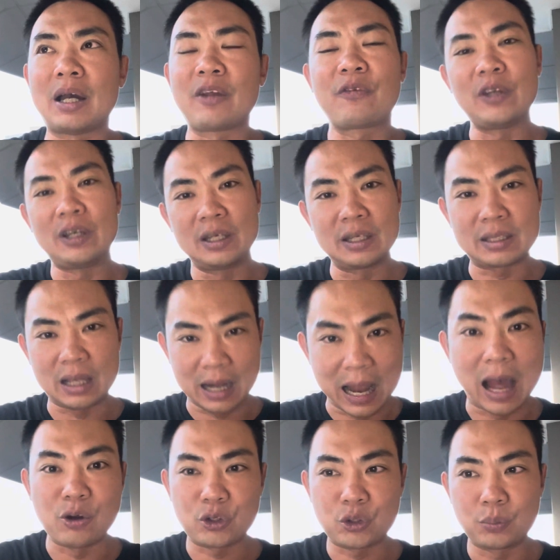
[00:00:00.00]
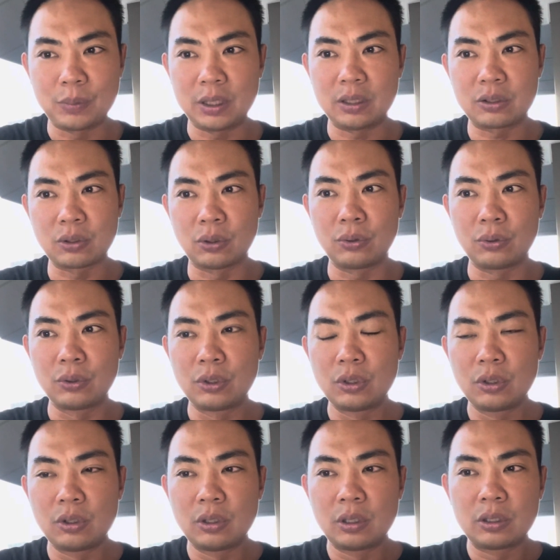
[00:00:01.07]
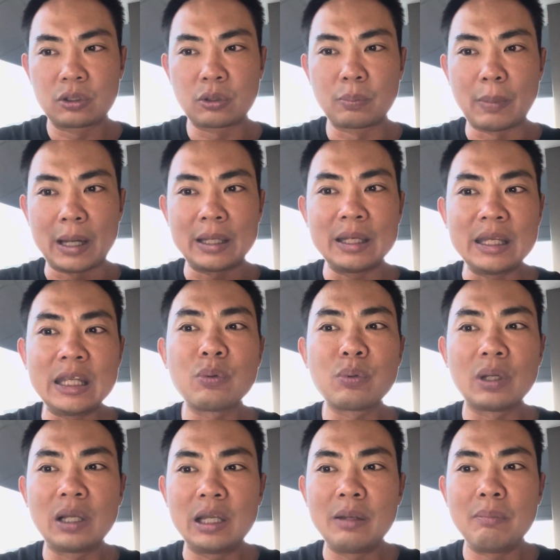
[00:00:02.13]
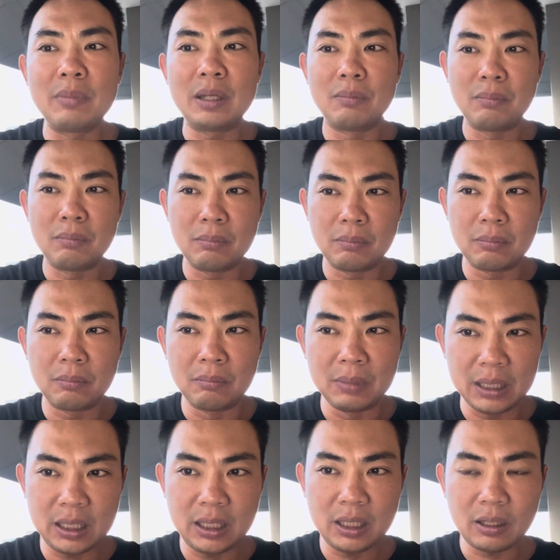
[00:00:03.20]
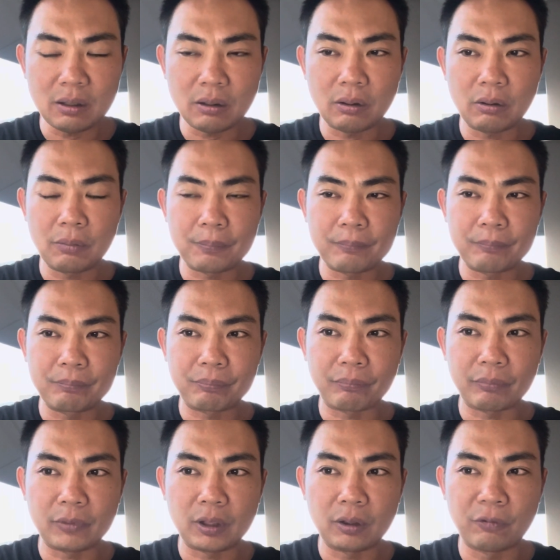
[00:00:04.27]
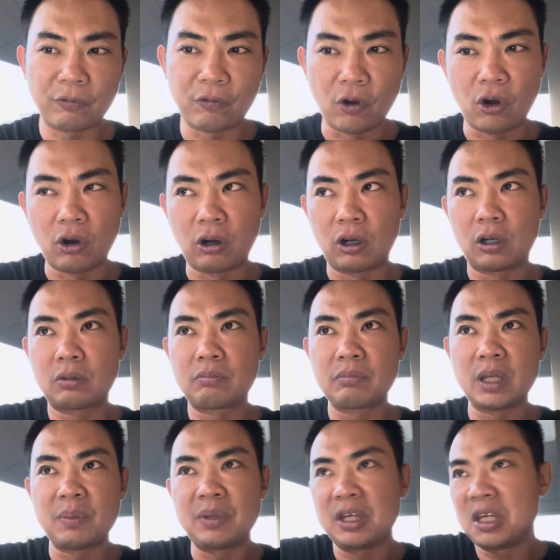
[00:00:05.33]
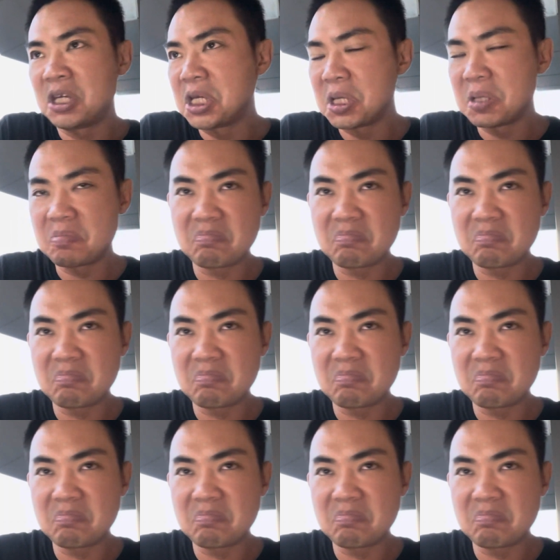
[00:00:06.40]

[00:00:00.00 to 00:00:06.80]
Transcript: fitness allows me. So my knee will limit me for maybe